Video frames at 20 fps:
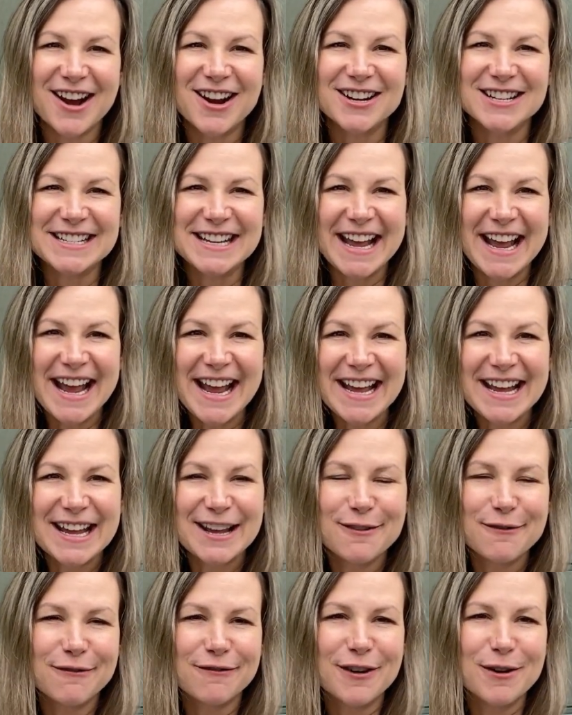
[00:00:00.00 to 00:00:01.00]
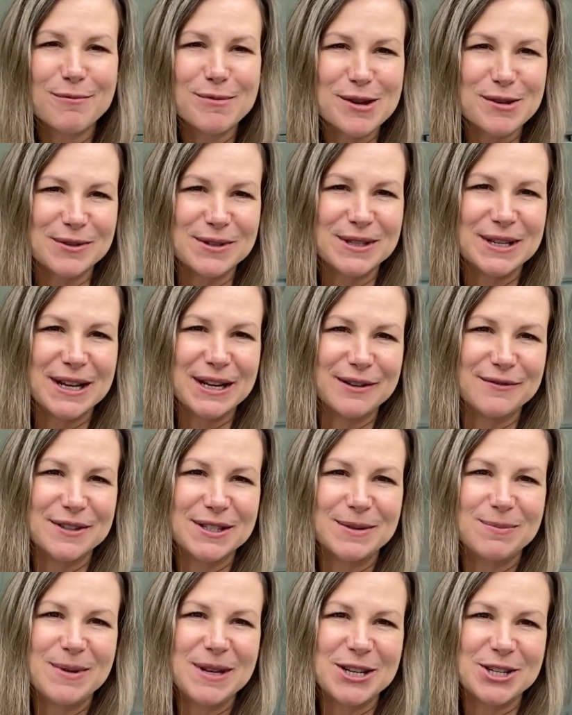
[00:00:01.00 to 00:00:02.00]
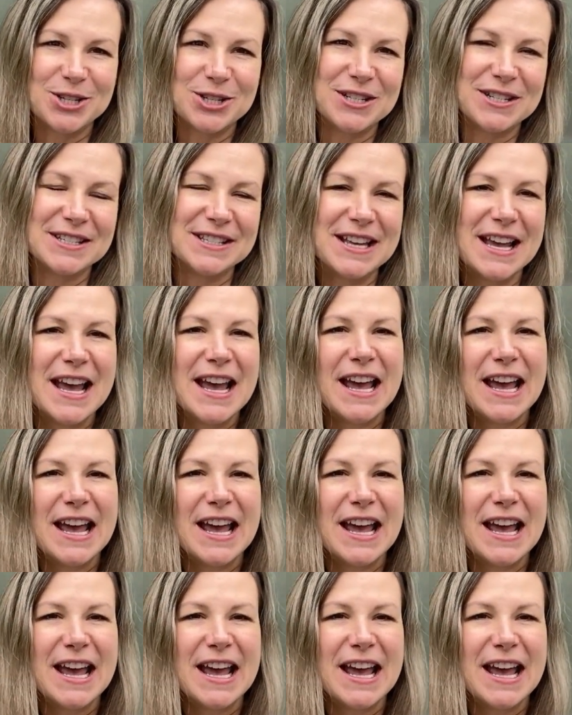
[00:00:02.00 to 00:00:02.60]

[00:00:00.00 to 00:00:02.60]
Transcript: are taken from those native species,